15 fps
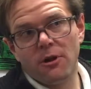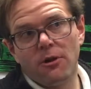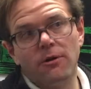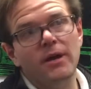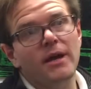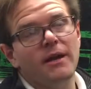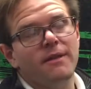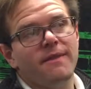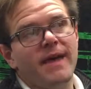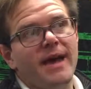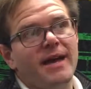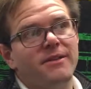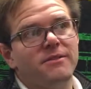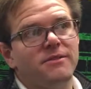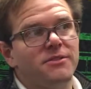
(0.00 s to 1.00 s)
of all,
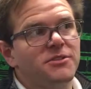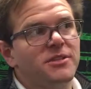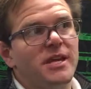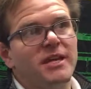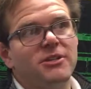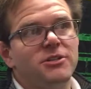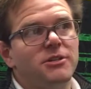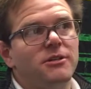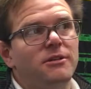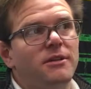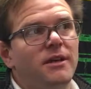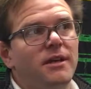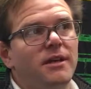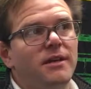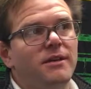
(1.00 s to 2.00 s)
that the
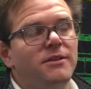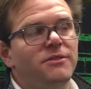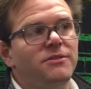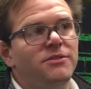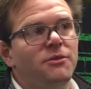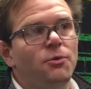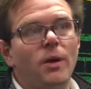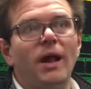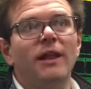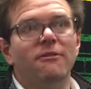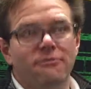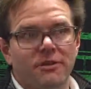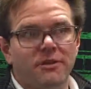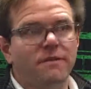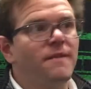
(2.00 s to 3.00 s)
station is
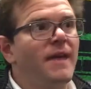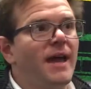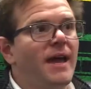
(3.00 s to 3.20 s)
relevant,